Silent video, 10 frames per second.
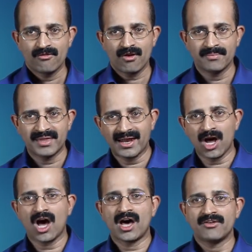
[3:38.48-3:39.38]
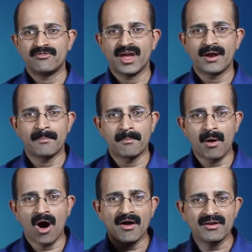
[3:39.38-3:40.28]
From then on, we are
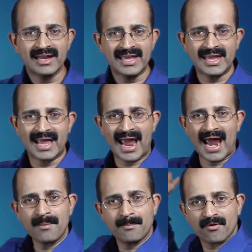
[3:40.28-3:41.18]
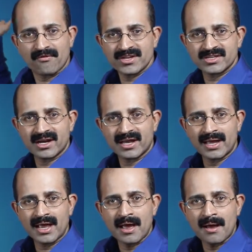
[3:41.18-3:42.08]
morally and
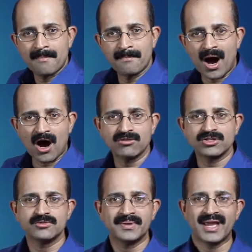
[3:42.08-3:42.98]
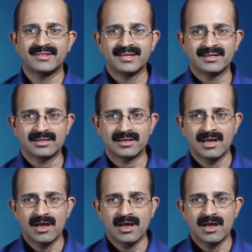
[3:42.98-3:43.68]
professionally bound to be ethical